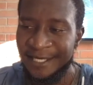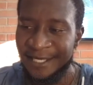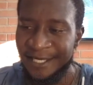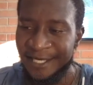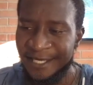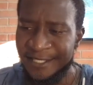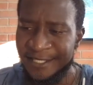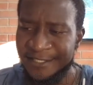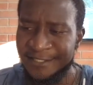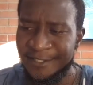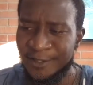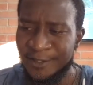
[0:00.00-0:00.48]

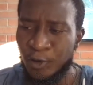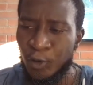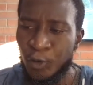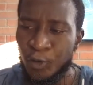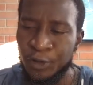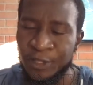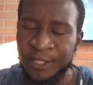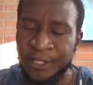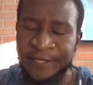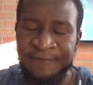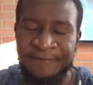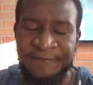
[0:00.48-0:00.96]
is the
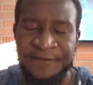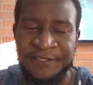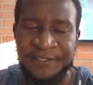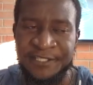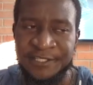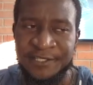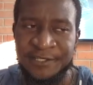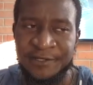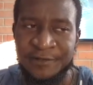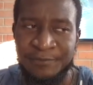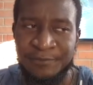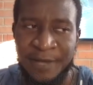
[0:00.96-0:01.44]
only
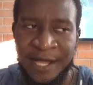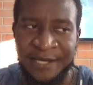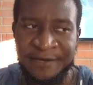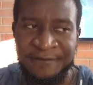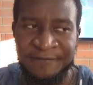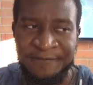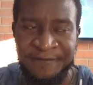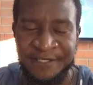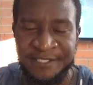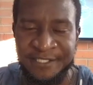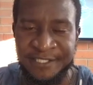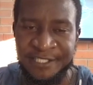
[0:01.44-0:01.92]
physical
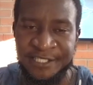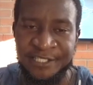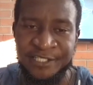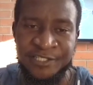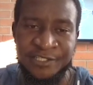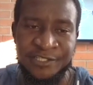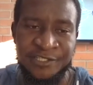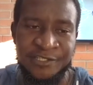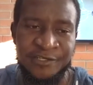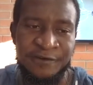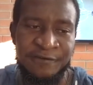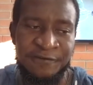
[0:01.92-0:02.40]

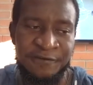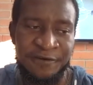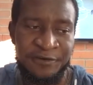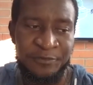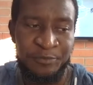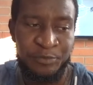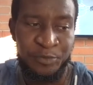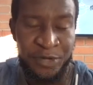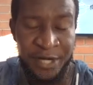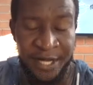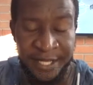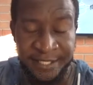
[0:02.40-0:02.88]
manifestation of her
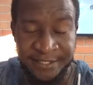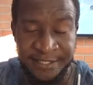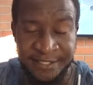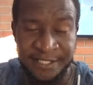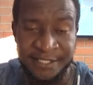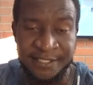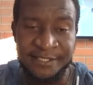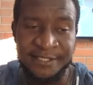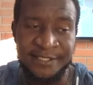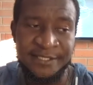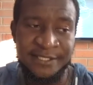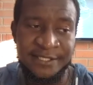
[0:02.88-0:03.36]

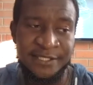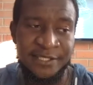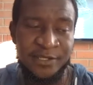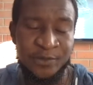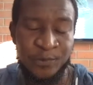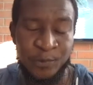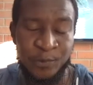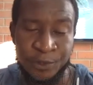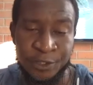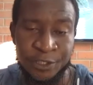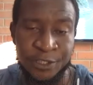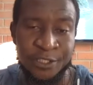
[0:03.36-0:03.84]
presence in the
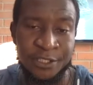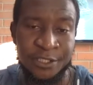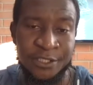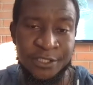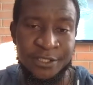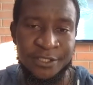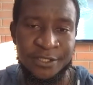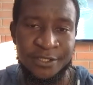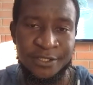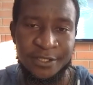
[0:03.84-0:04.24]
world.